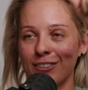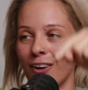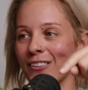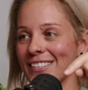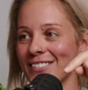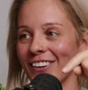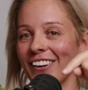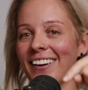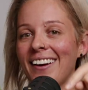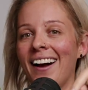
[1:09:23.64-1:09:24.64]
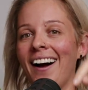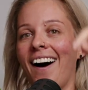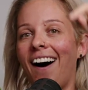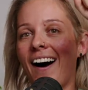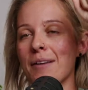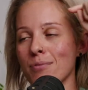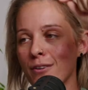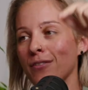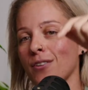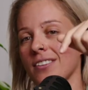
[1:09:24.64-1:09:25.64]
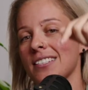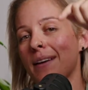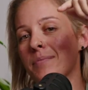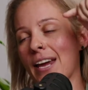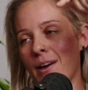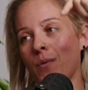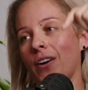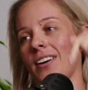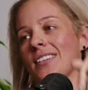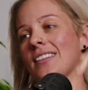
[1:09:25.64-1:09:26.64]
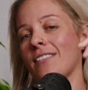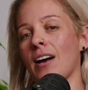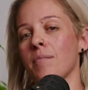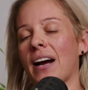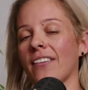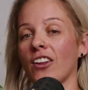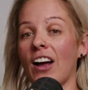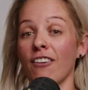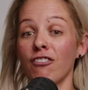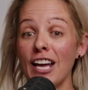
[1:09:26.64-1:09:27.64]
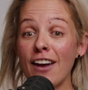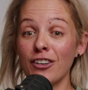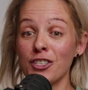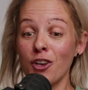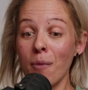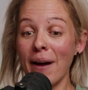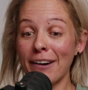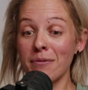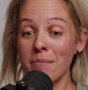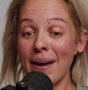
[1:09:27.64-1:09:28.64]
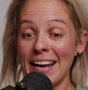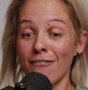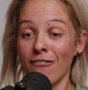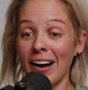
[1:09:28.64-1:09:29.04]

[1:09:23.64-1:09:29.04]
I've told this to. proof of concept, it works. And they've come back and they're like, Liv, I just got back from the bank. It